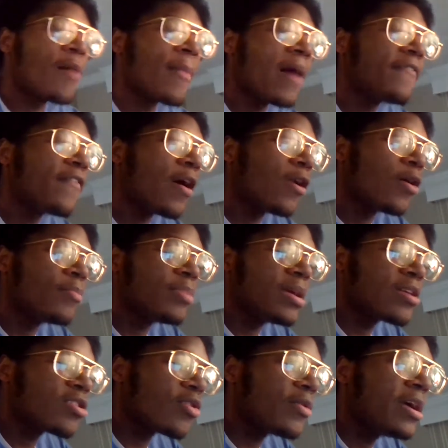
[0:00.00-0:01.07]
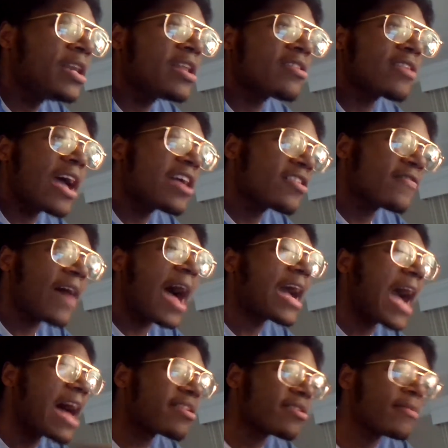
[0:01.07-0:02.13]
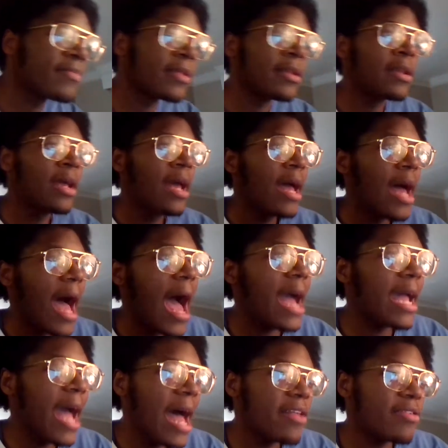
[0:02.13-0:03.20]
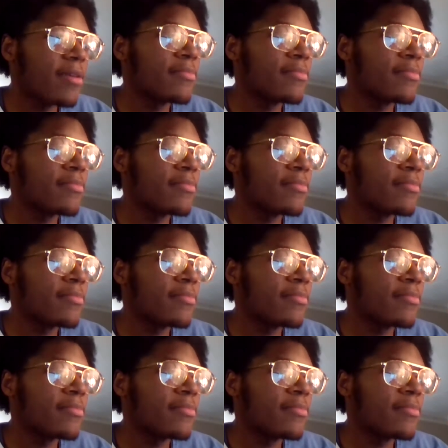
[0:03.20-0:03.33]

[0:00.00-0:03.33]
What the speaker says: My fault on being so indecisive. I got something. Yeah.